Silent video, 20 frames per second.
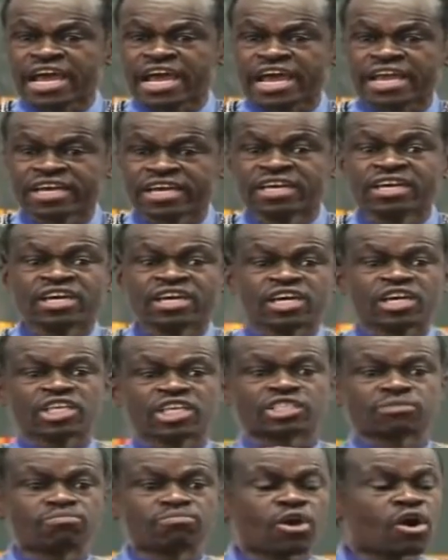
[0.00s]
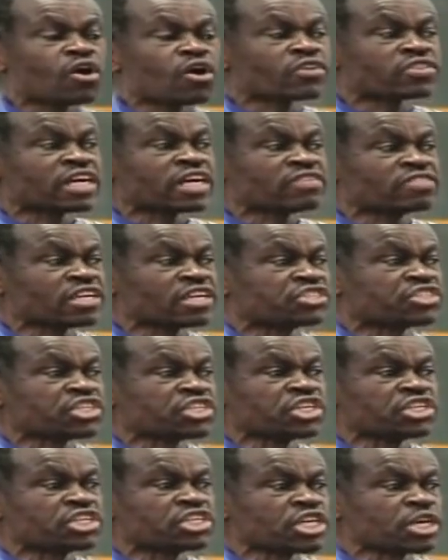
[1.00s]
day is more than the
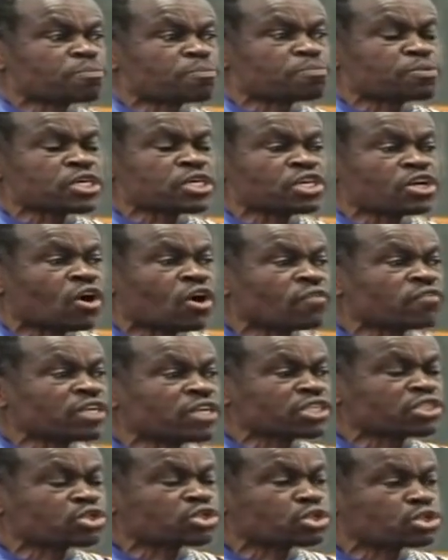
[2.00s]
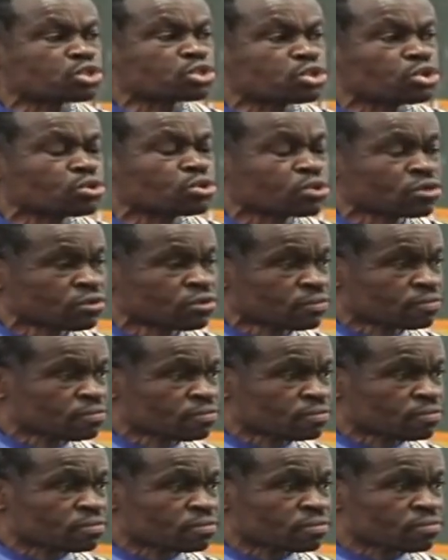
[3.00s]
GDP of Lesotho.
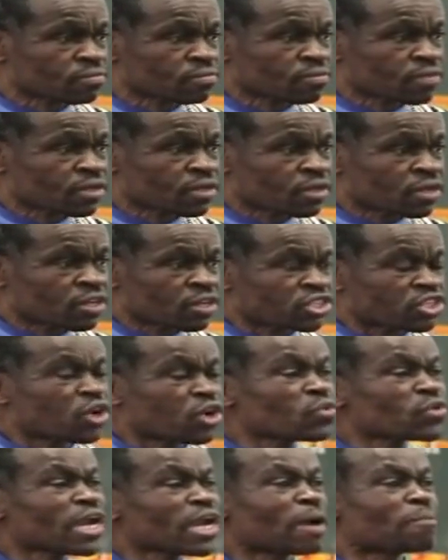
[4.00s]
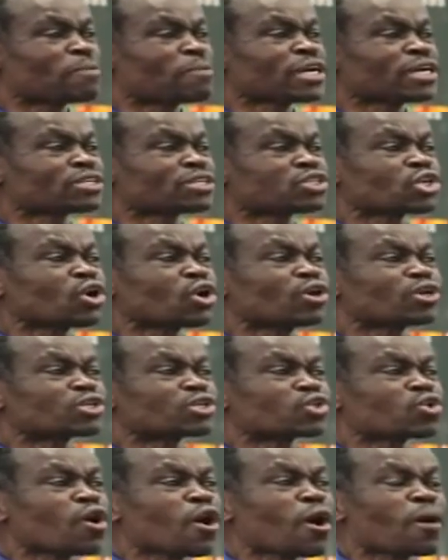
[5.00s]
So we are being
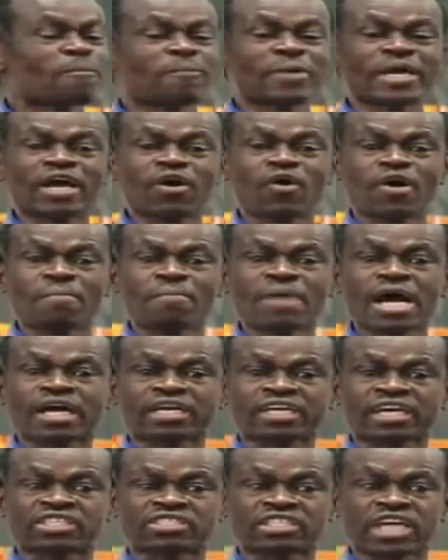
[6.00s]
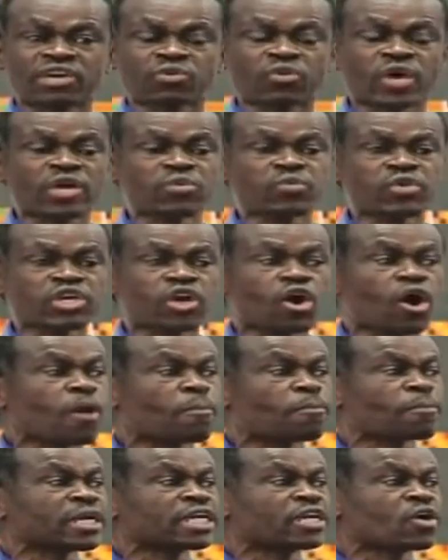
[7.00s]
told to open our markets. And when we
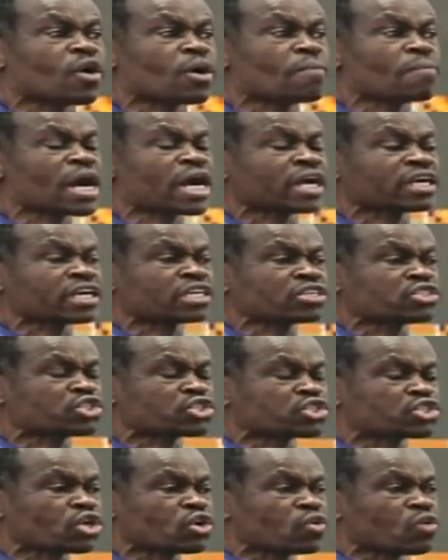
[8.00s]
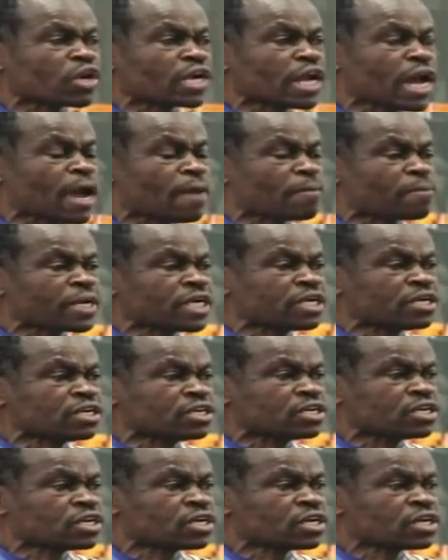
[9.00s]
opened our market, you saw what
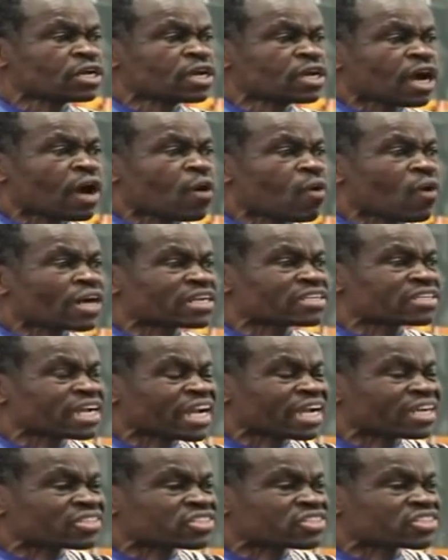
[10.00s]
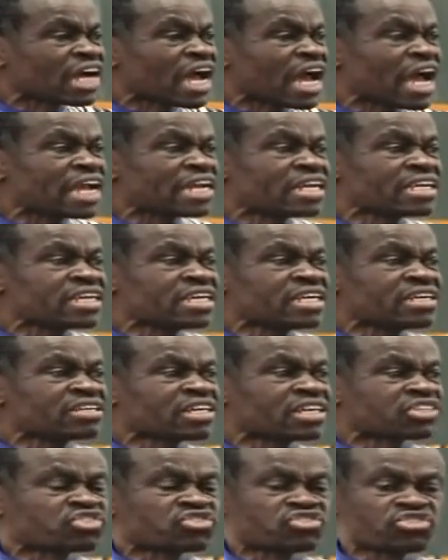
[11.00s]
happened? Our textile
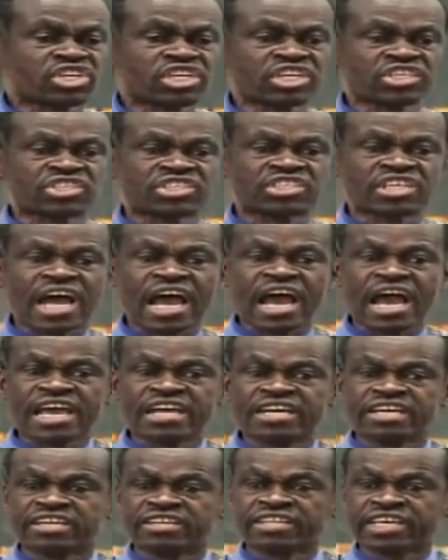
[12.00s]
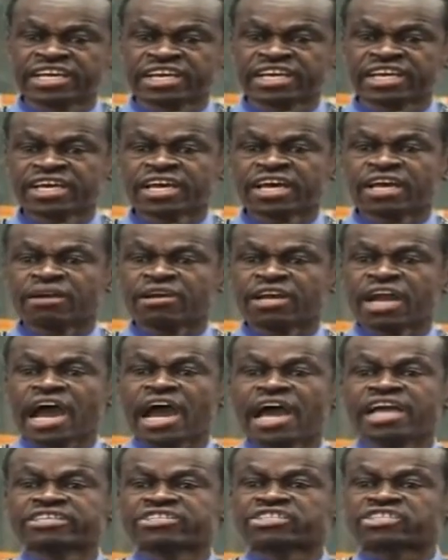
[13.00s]
industries died. The
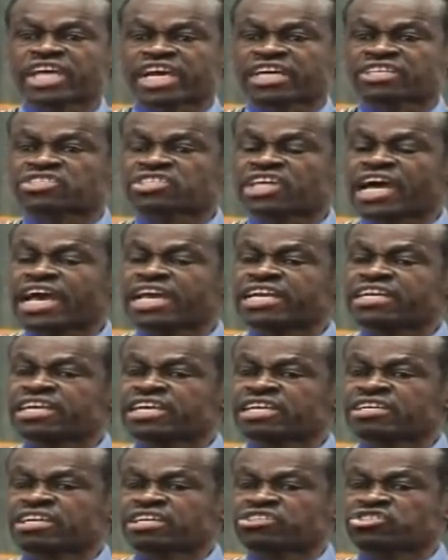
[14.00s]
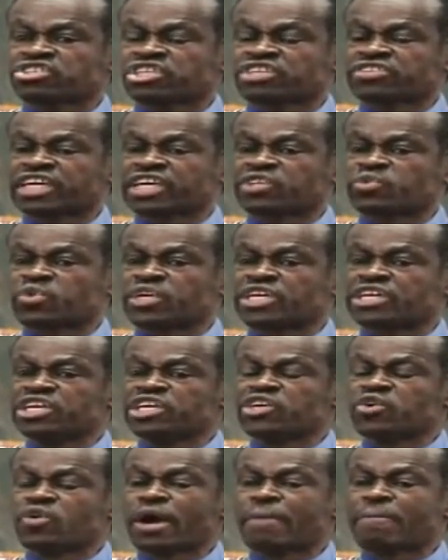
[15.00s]
large textile industries that we
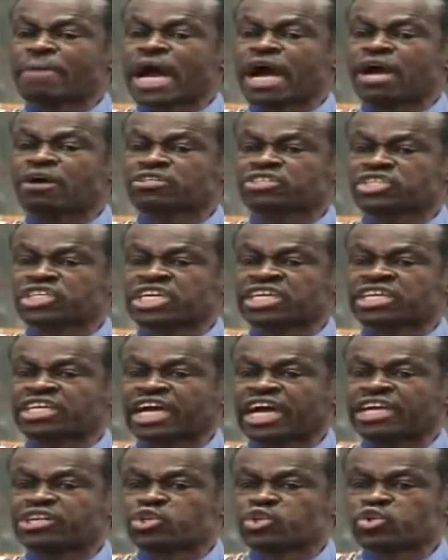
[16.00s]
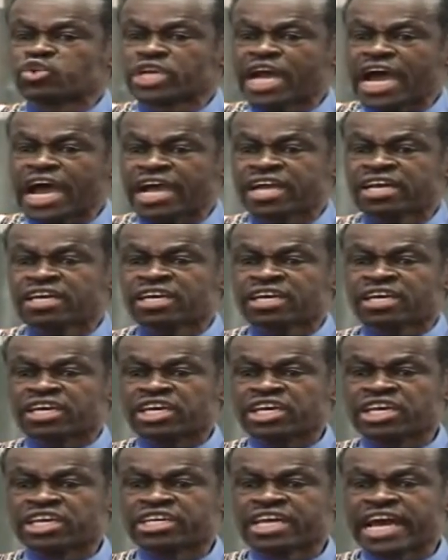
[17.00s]
knew about in Kaduna,
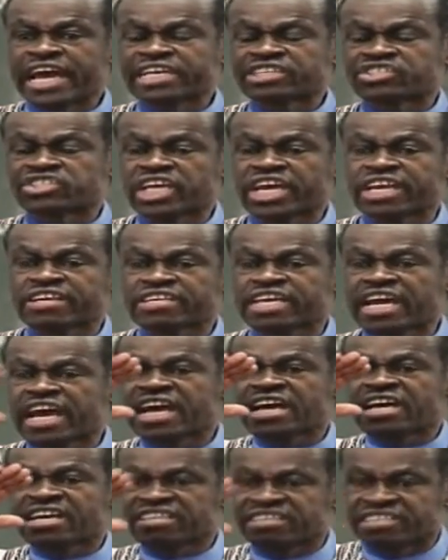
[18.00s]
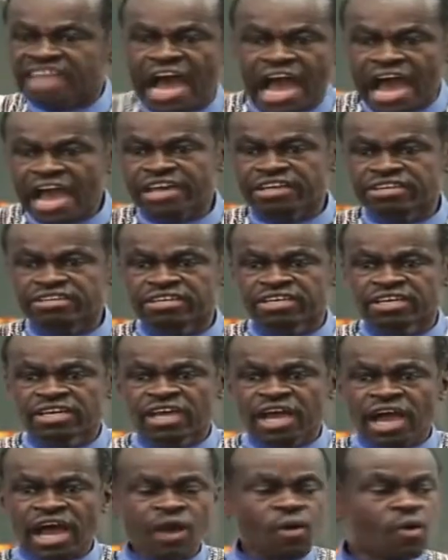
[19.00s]
in Nigeria, died.
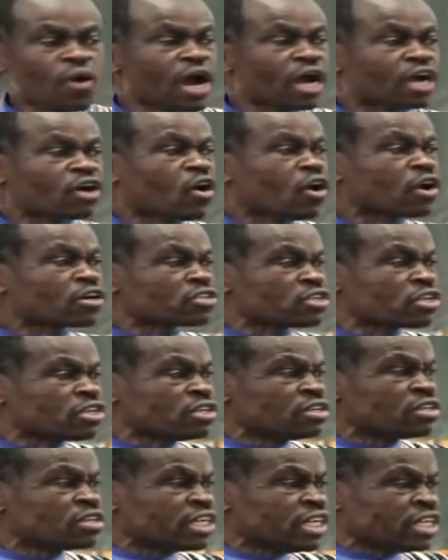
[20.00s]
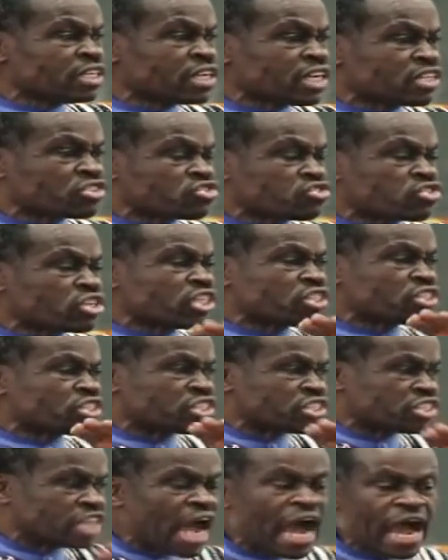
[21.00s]
Our cotton industries
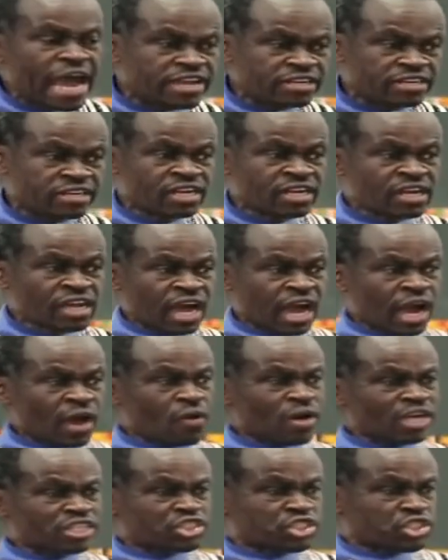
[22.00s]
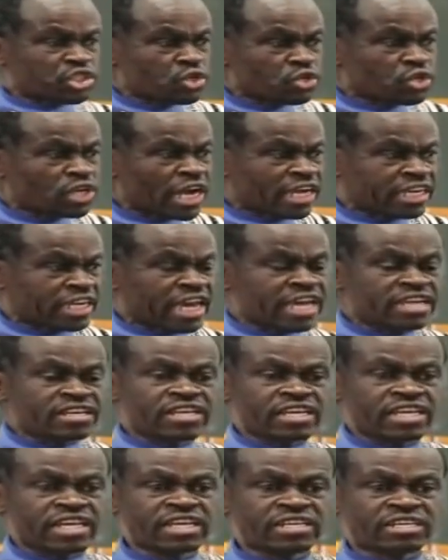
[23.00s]
died. Our
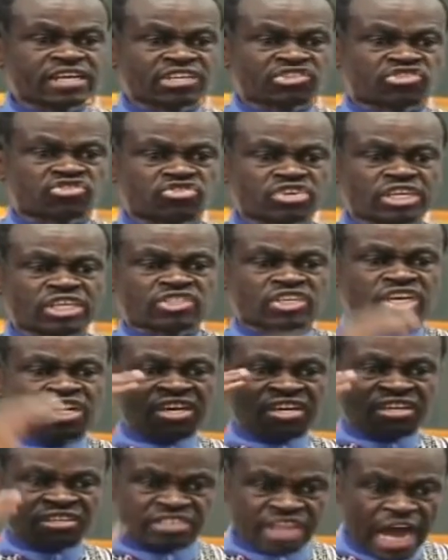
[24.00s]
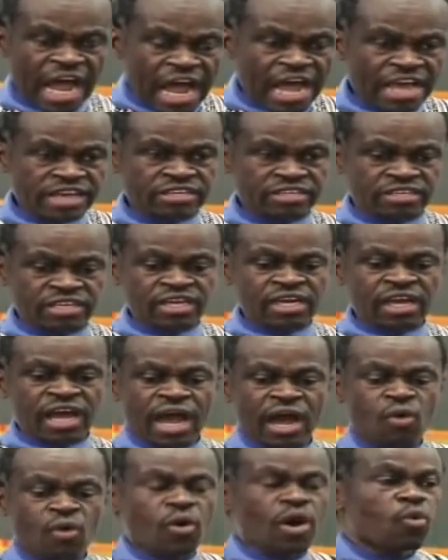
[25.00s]
sugarcane industries died.
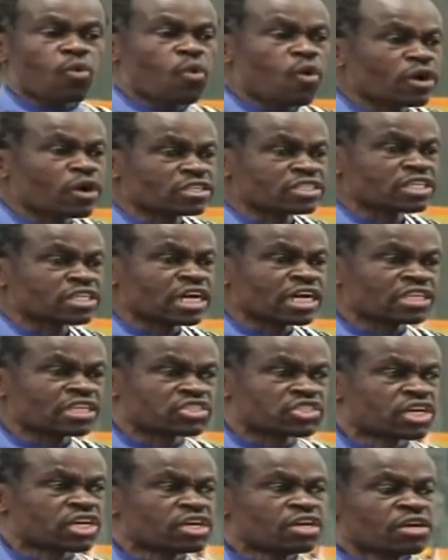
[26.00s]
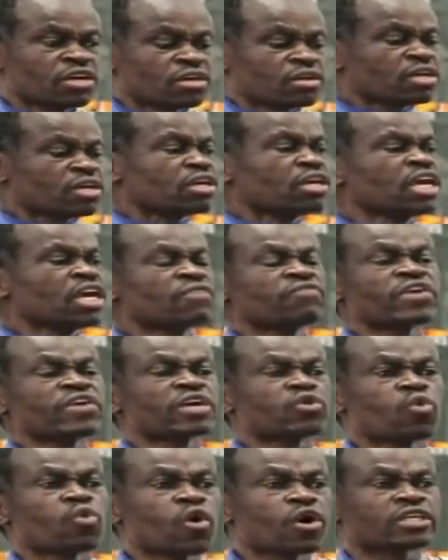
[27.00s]
Our waters,
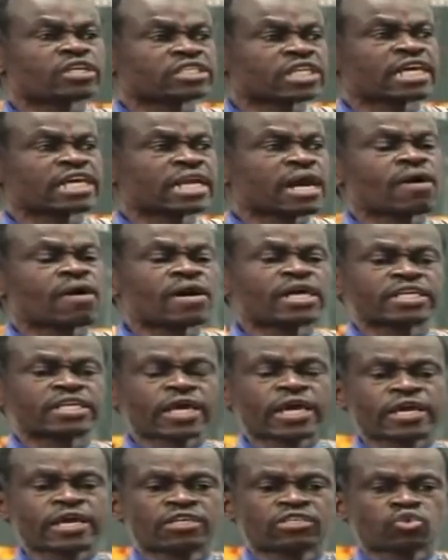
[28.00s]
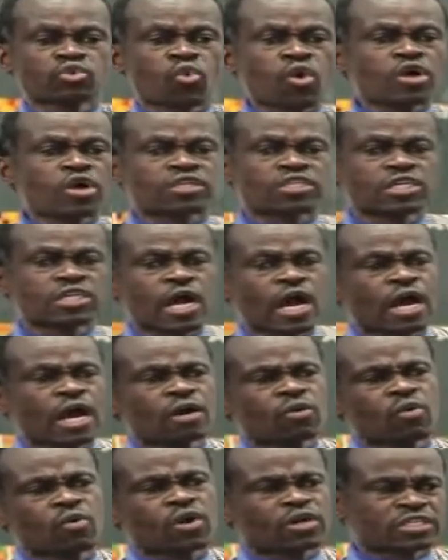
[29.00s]
even water nowadays, water,
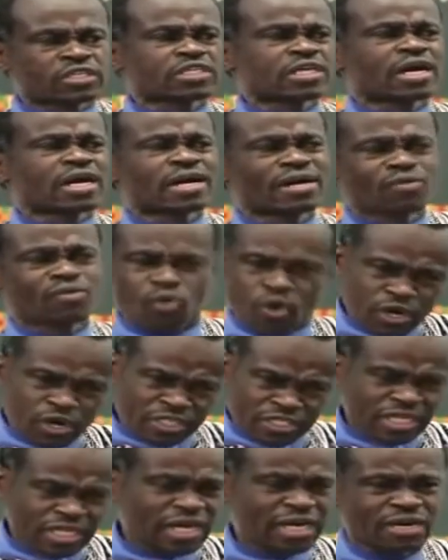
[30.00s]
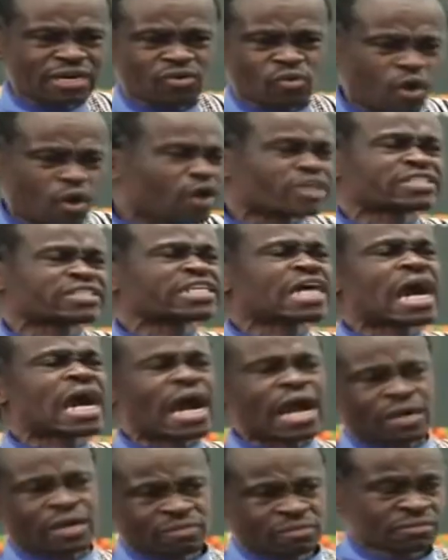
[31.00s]
water, water,
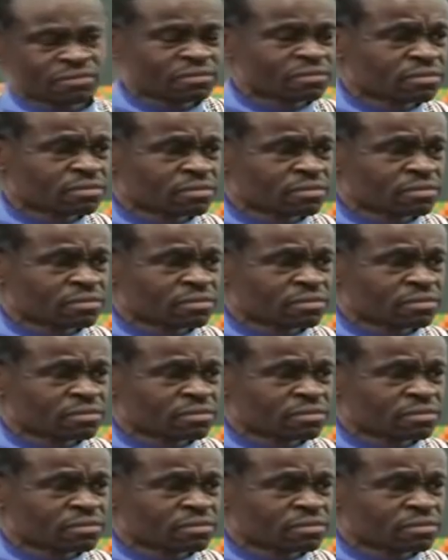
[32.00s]
water